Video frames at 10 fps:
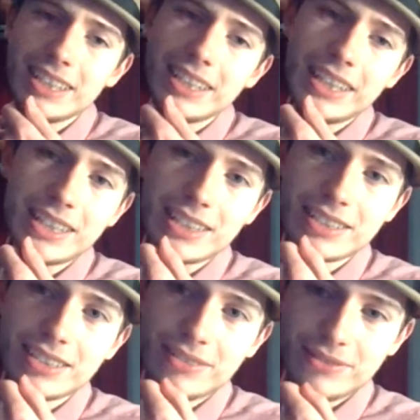He
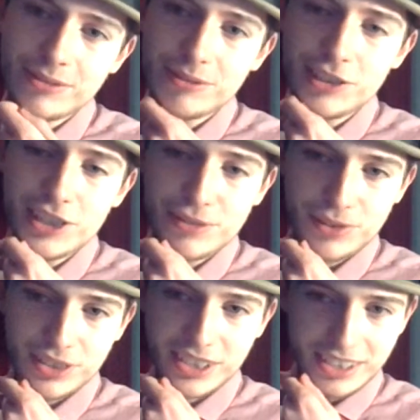is very
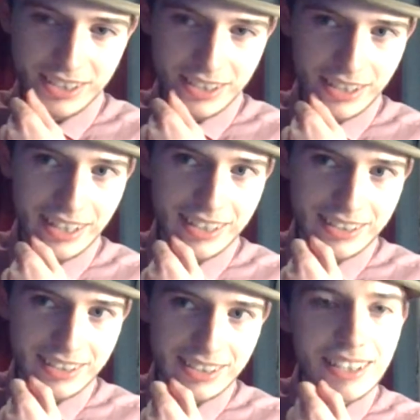funny,
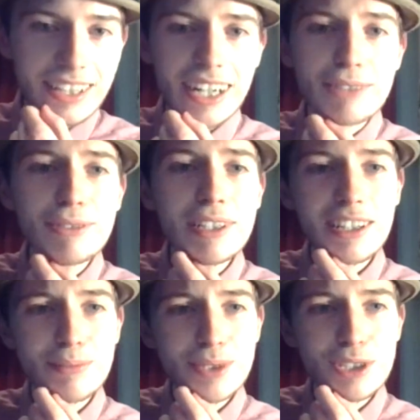and I really
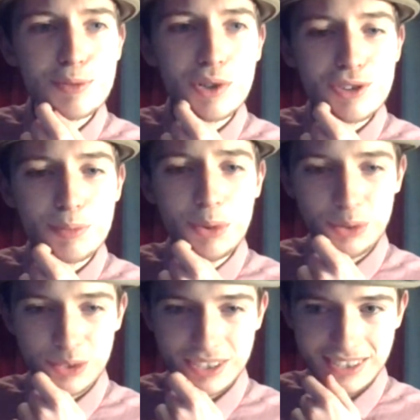like Mrs. Brown's
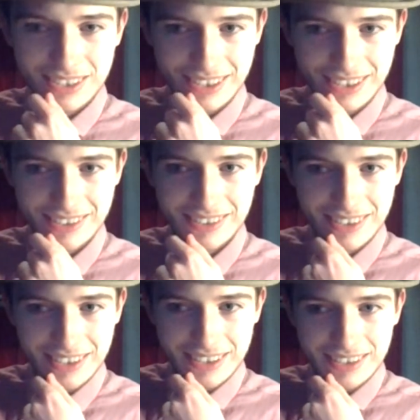Boys, so
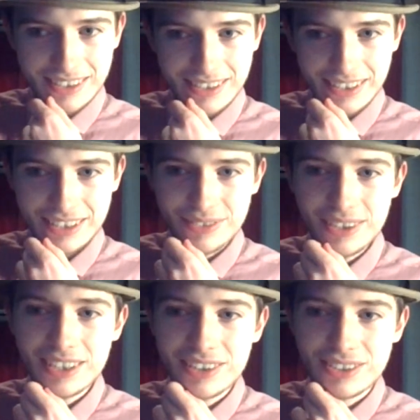he's
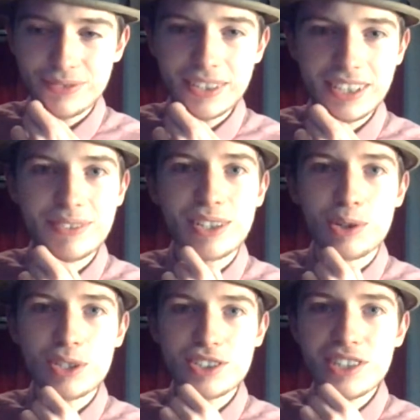really good. So thank you for your
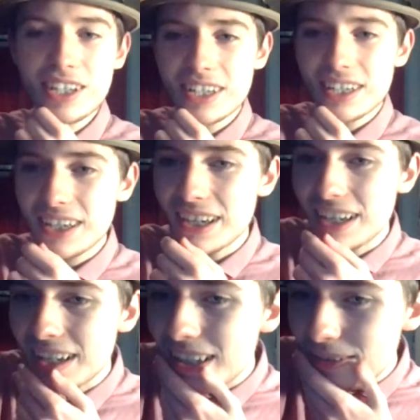question.
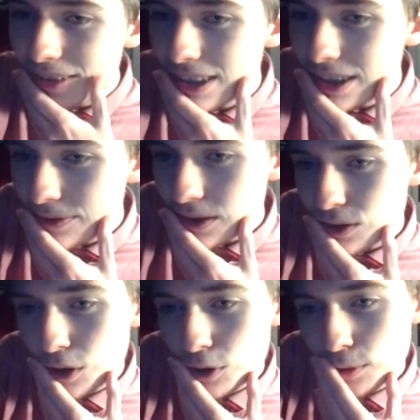
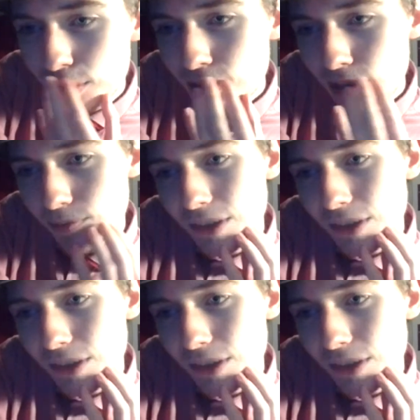The doctor